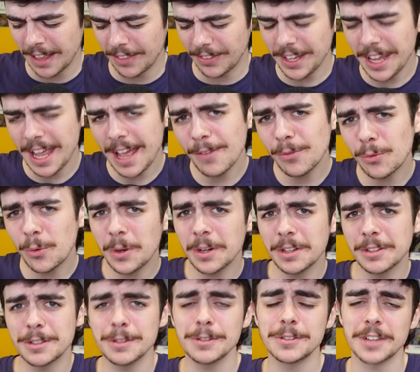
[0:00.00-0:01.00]
they have one
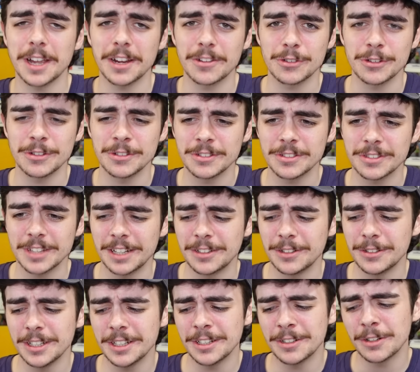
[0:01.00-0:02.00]
or two sections that
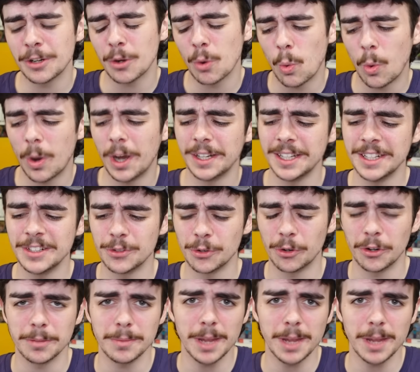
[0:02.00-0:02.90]
you didn't quite enjoy.